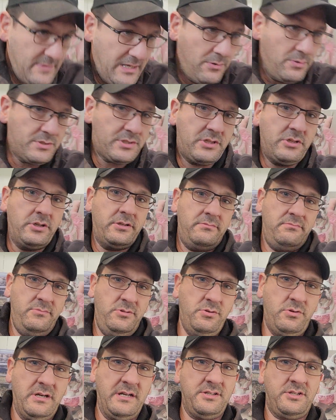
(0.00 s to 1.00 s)
That was good.
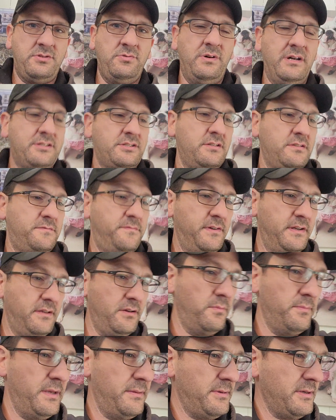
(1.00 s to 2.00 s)
You guys should watch this
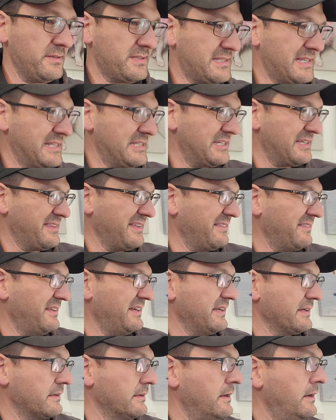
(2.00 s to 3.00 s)
video. Maybe I'll send you the
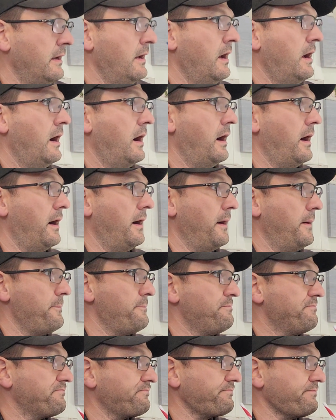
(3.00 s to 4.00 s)
link.
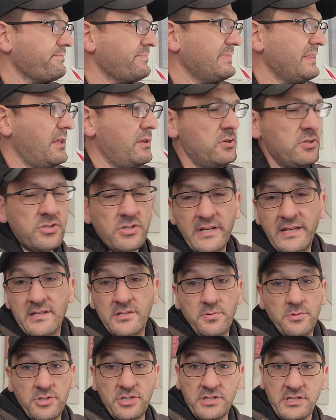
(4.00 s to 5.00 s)
Um, so I
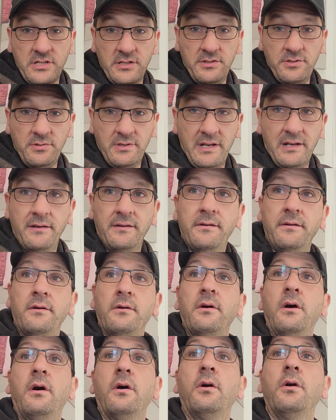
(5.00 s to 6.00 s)
guess we're just going to do it on
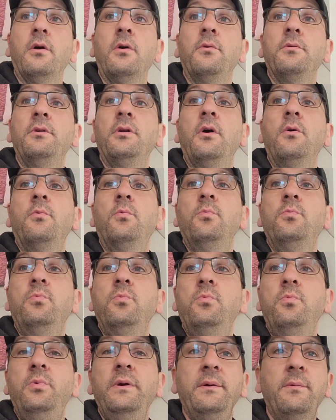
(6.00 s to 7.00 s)
our own. No,
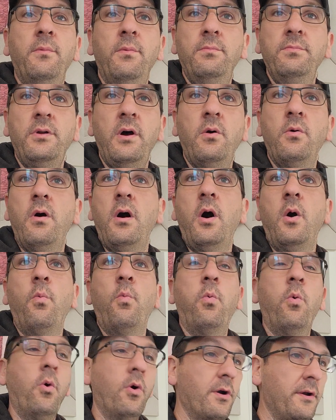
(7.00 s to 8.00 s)
re, no
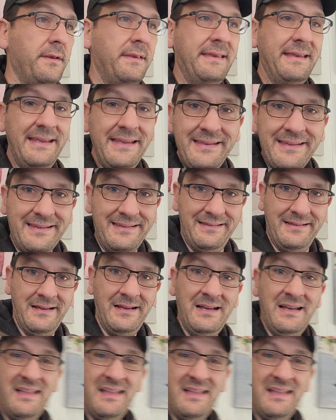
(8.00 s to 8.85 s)
award needed.